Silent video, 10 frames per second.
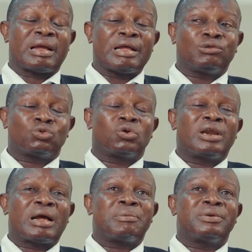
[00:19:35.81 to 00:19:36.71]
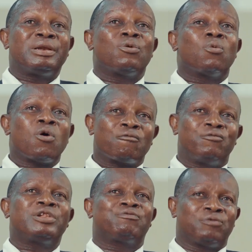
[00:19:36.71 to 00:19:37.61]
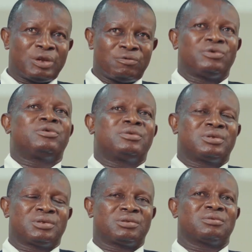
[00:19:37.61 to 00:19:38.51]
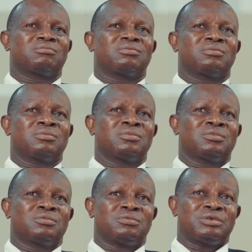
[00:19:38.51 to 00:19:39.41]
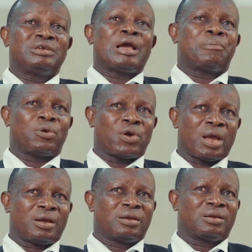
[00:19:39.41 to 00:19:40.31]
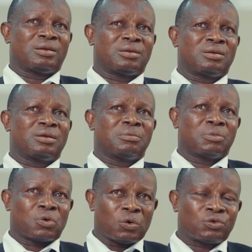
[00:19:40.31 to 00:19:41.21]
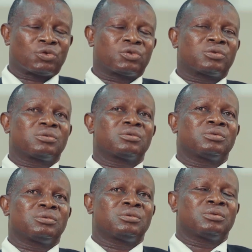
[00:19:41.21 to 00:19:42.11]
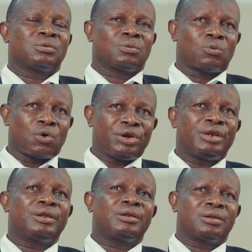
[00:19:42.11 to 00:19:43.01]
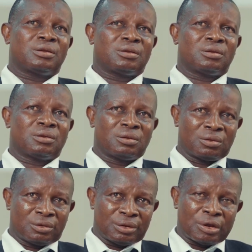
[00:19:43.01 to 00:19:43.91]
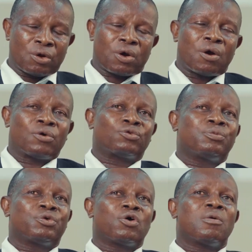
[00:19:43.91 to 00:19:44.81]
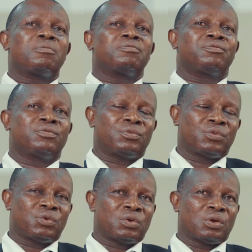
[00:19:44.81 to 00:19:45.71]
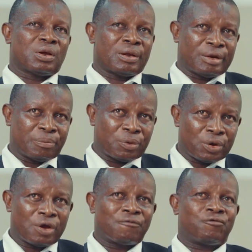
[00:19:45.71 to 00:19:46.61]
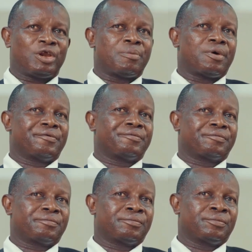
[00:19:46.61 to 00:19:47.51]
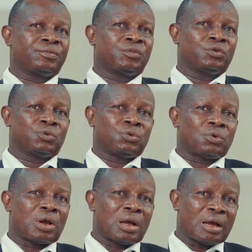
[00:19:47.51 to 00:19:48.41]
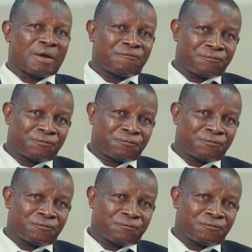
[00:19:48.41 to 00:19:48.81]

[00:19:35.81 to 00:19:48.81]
ensure that they work faithfully with their employer. Because one day you can also become an employer of labor. So I have